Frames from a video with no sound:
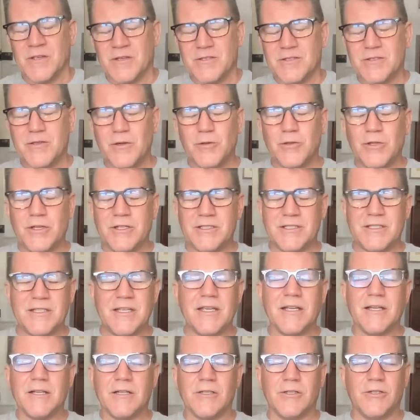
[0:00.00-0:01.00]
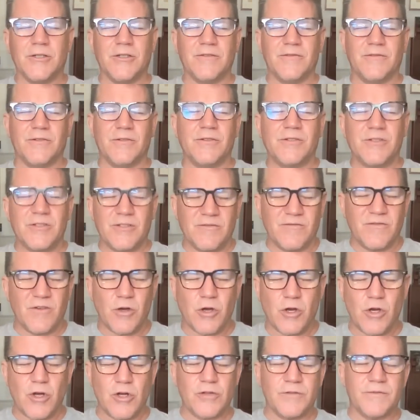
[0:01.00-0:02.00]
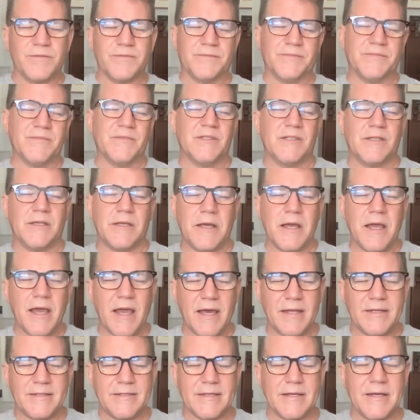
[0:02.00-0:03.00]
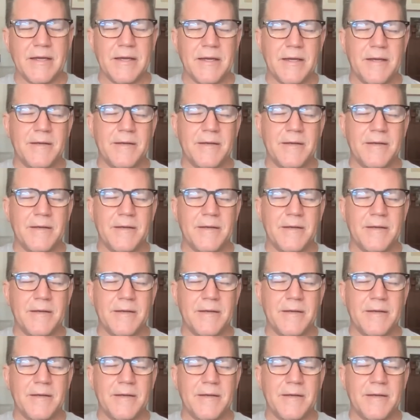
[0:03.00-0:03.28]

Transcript: So let's take a look, first of all, at